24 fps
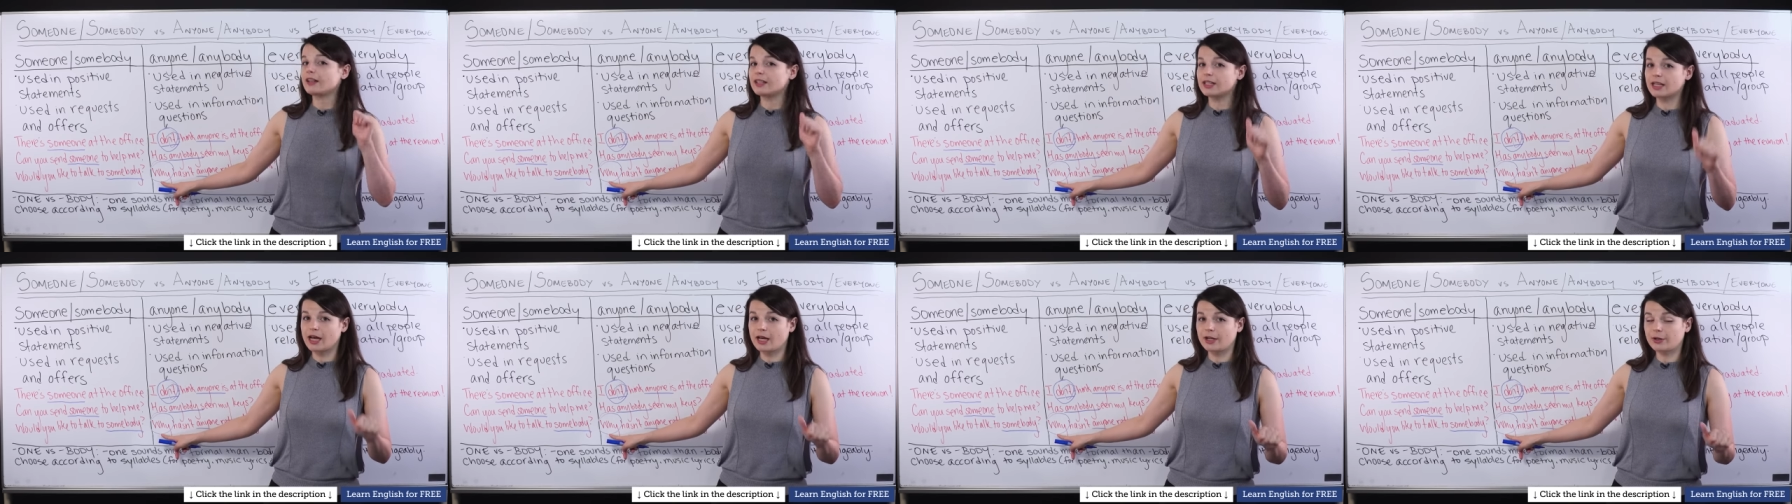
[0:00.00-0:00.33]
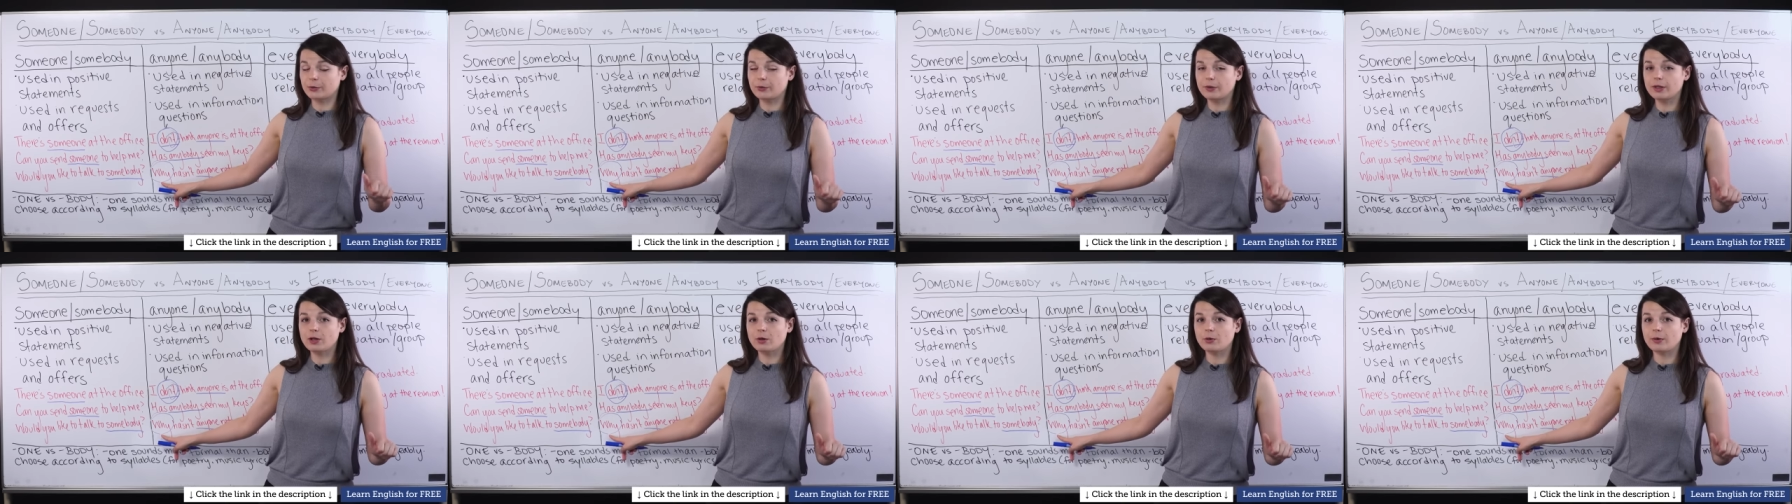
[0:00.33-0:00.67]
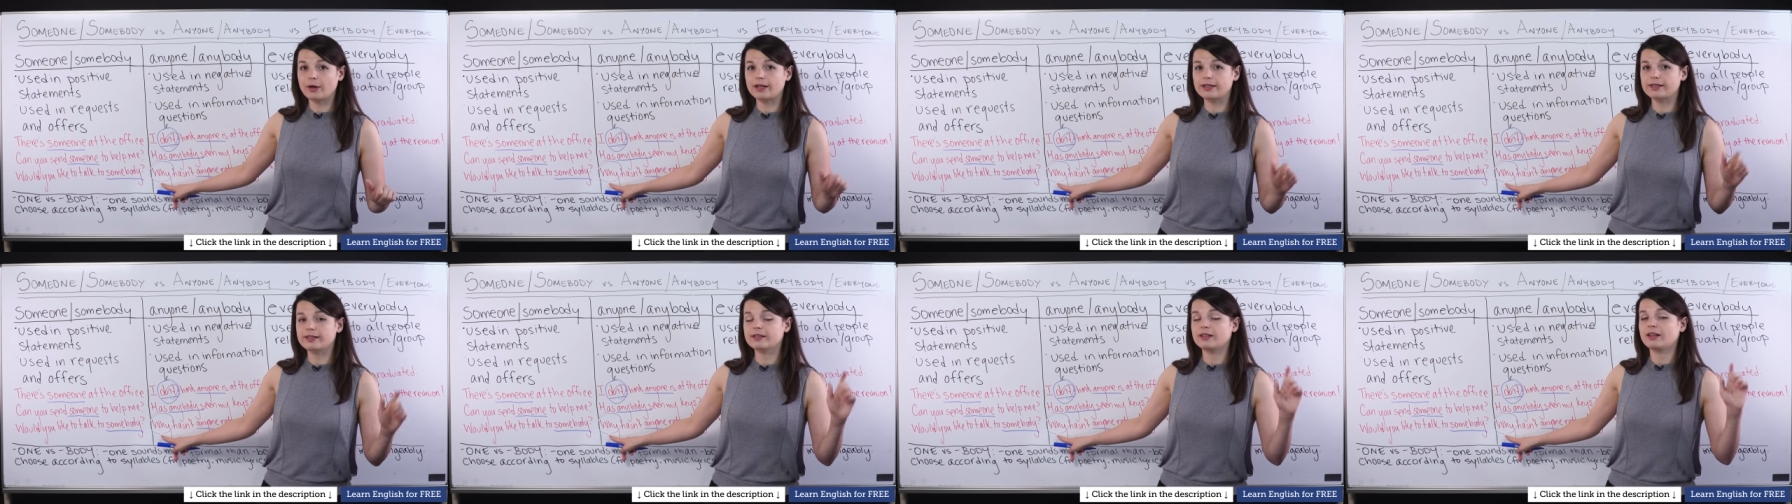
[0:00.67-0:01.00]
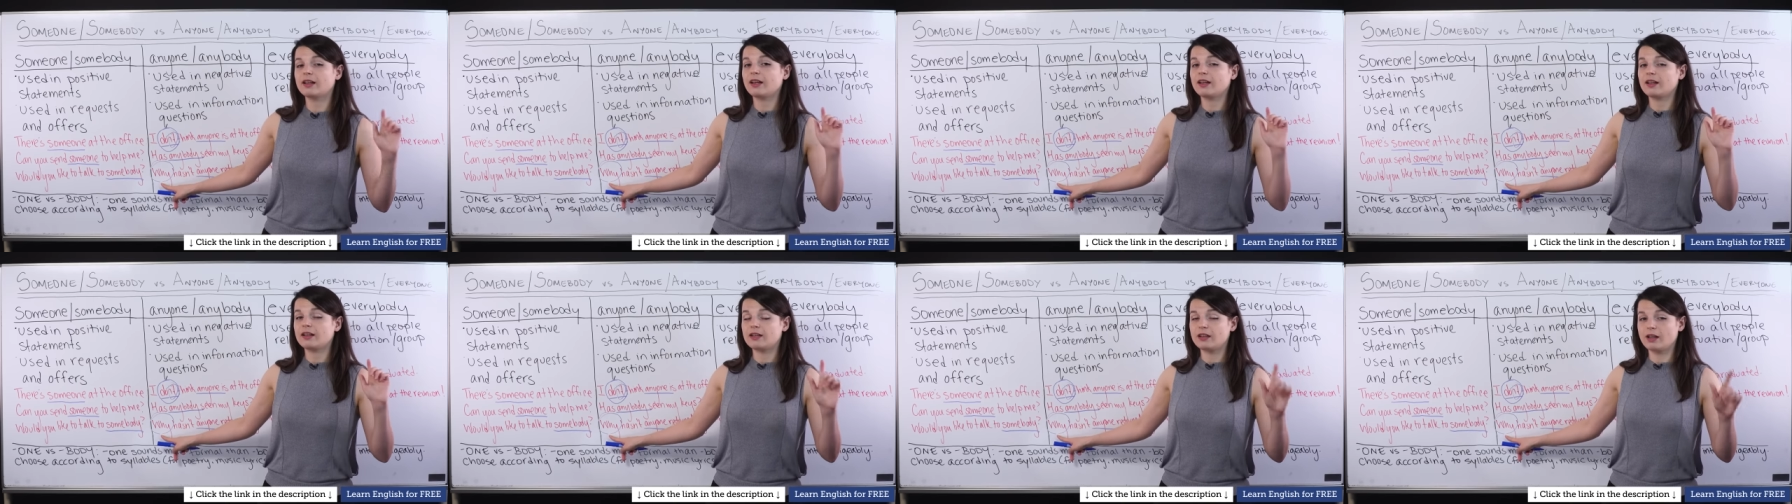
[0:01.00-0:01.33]
not a request,
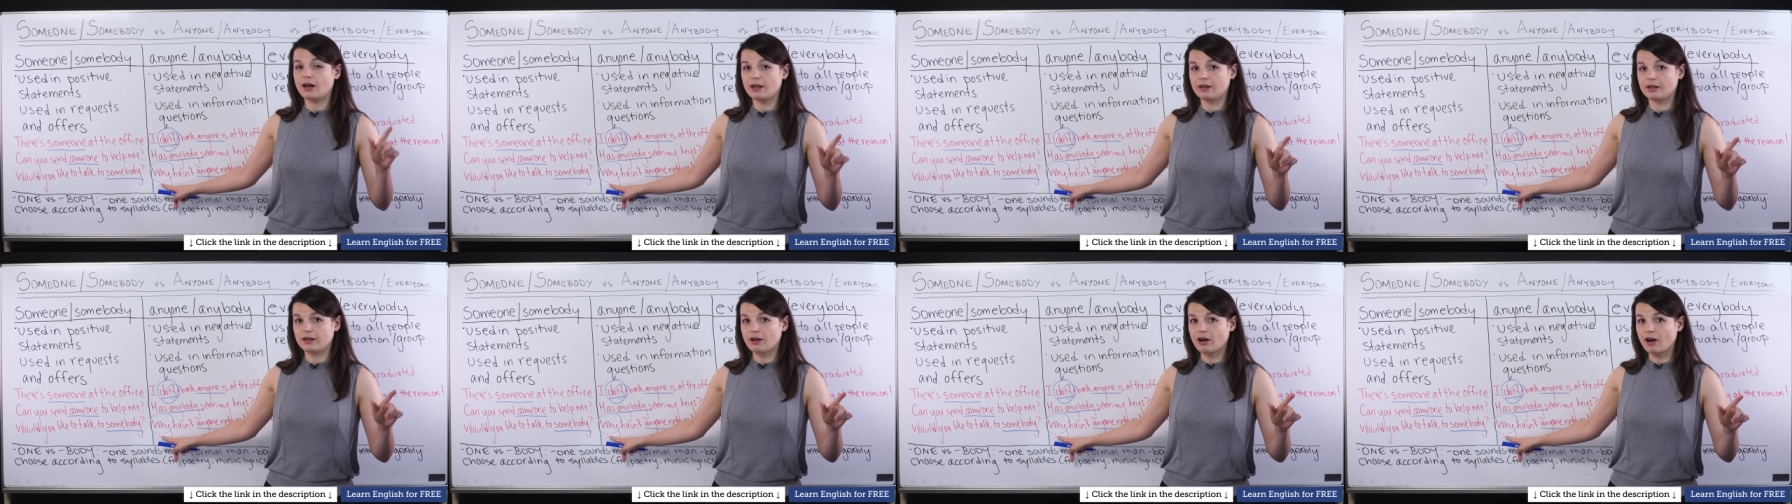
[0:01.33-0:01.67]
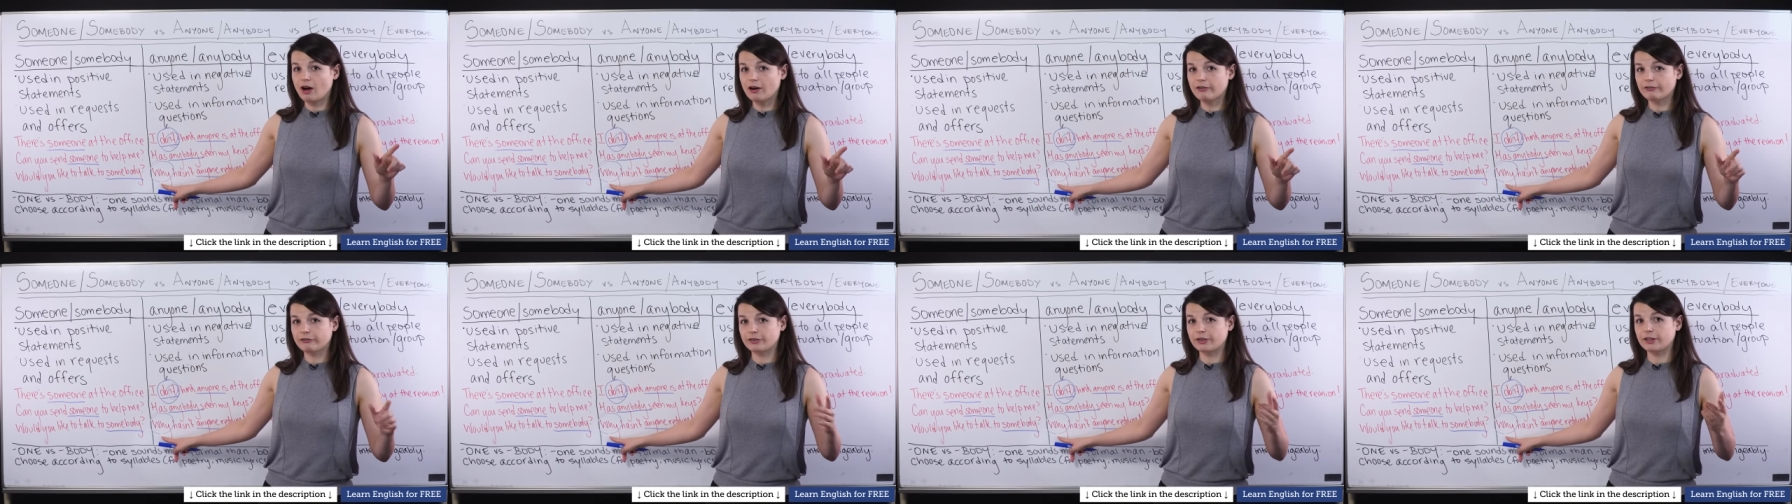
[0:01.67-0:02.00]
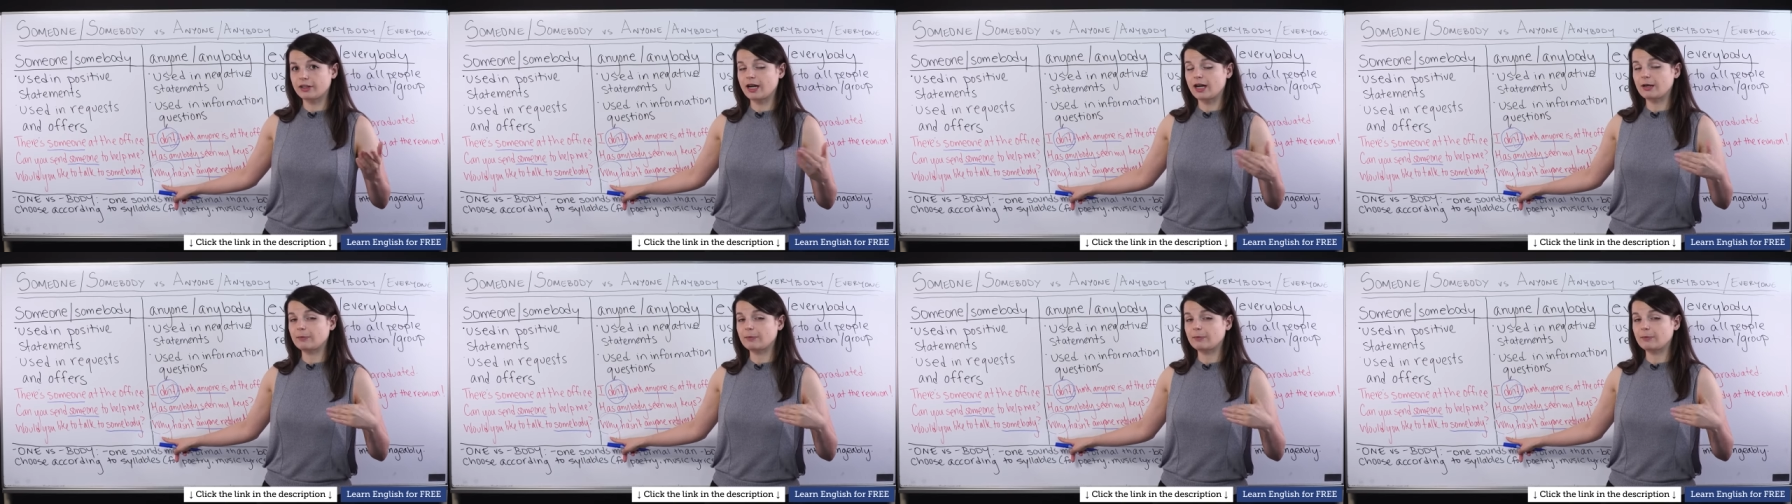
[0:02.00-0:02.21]
not an offer.